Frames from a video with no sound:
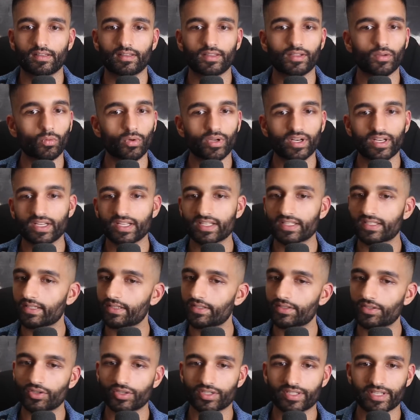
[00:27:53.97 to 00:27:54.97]
The witness
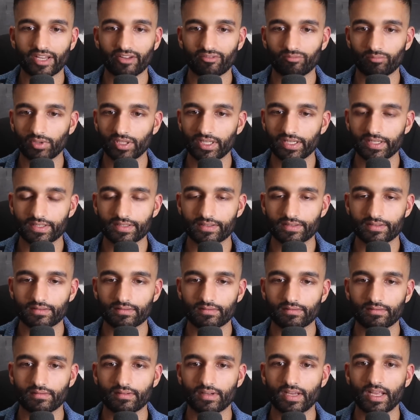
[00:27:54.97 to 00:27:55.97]
is your safe place.
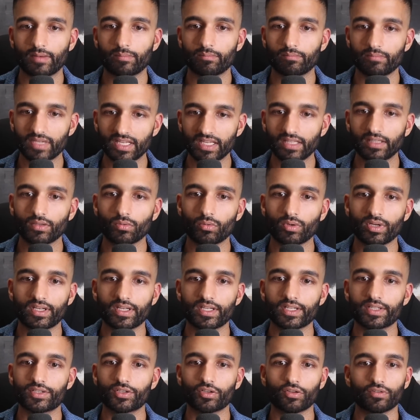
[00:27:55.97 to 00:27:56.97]
And being the
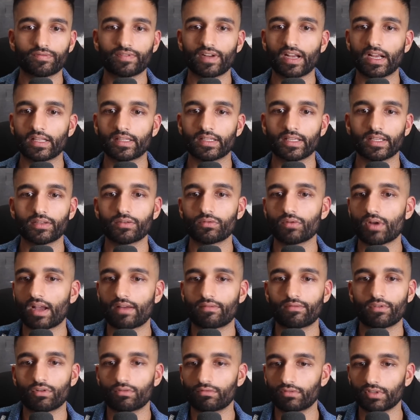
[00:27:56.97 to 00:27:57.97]
witness, you'll find that you
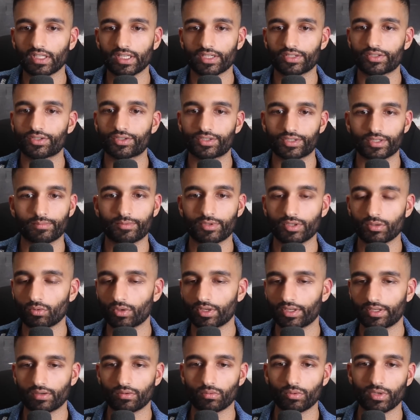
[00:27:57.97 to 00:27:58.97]
have no relationship to
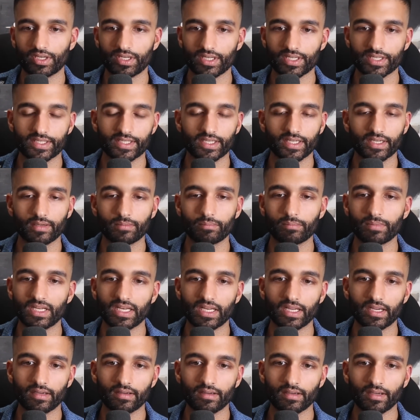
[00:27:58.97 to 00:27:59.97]
what you're witnessing,
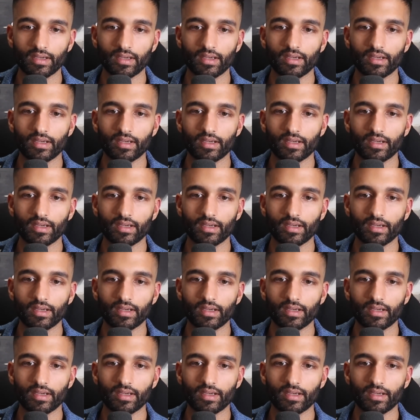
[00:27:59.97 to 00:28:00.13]
meaning